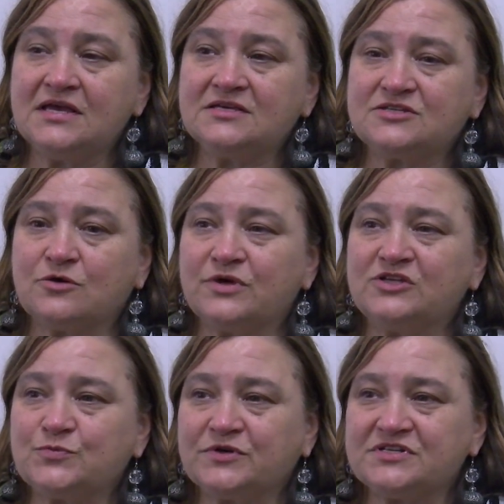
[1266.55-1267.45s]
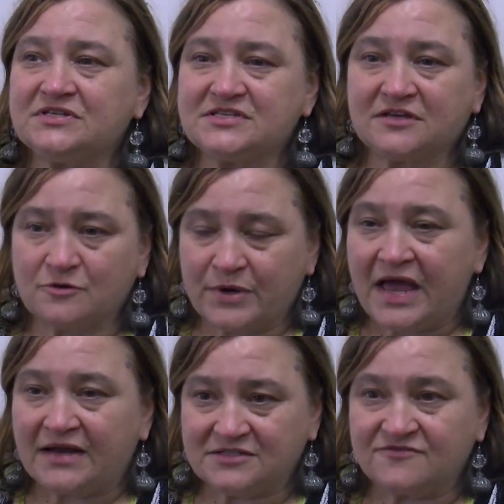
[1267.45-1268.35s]
So each person is going to
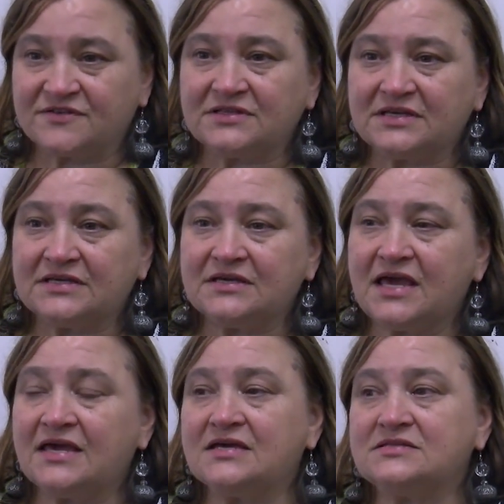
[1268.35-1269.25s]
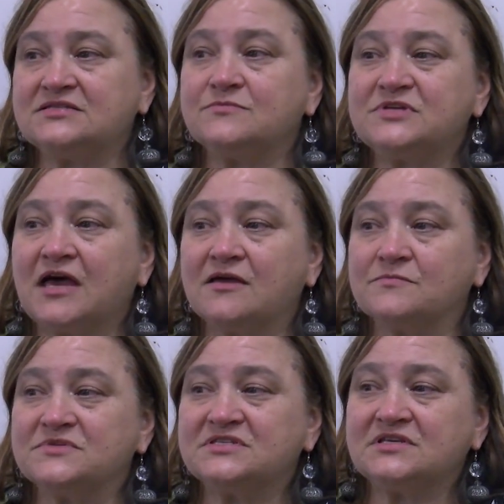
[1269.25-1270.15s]
react differently, and
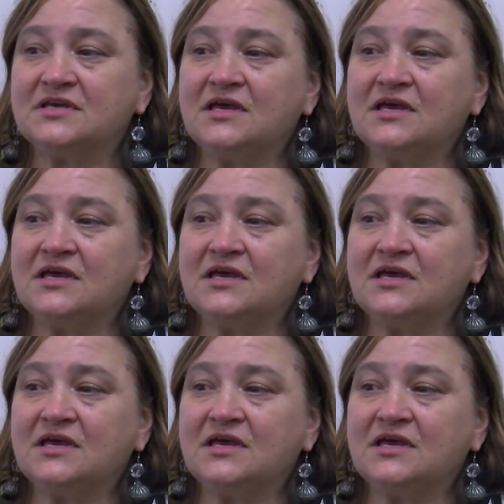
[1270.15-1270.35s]
sometimes